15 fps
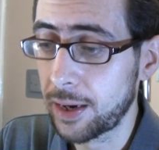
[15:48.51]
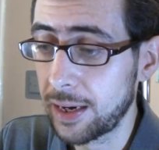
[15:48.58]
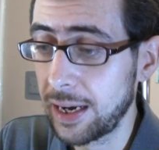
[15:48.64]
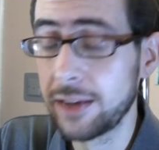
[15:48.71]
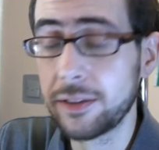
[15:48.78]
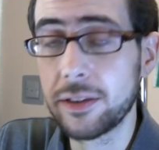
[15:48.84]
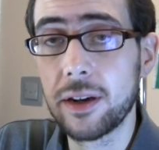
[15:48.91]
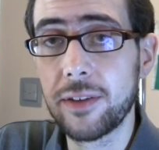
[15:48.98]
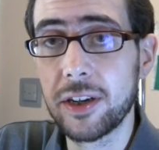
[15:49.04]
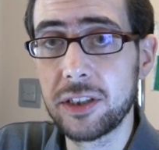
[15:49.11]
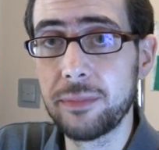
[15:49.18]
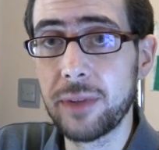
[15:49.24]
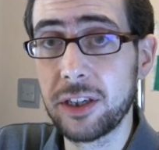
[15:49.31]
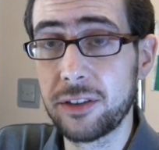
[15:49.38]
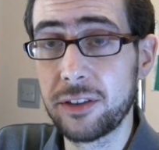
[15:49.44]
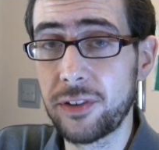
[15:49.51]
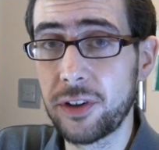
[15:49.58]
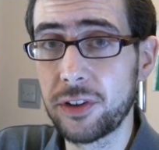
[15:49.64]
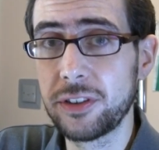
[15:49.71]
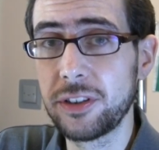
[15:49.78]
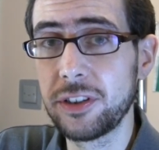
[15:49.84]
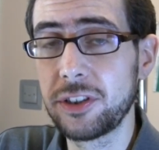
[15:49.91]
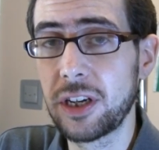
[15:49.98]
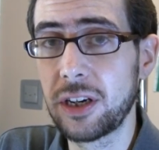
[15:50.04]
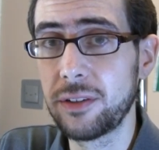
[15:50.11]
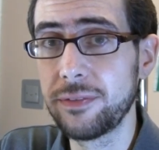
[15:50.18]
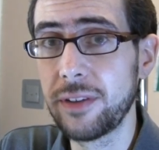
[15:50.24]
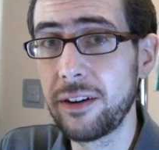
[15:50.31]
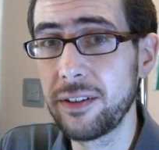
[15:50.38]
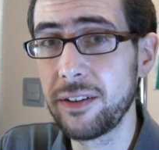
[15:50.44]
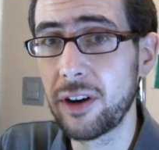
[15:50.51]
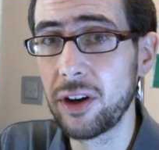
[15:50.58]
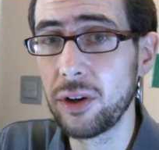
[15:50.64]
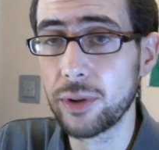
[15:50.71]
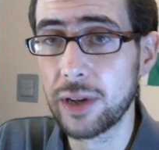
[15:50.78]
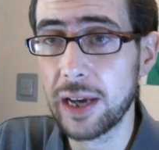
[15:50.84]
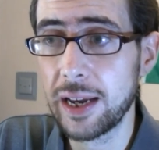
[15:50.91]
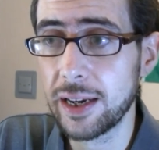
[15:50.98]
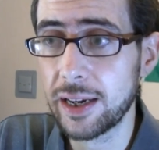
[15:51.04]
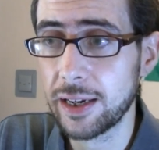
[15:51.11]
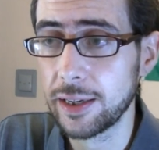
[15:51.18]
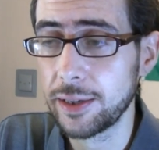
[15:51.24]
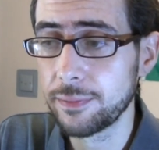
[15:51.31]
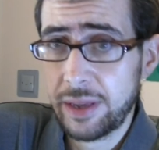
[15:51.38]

glad that I've actually managed to foster this channel very, very organically.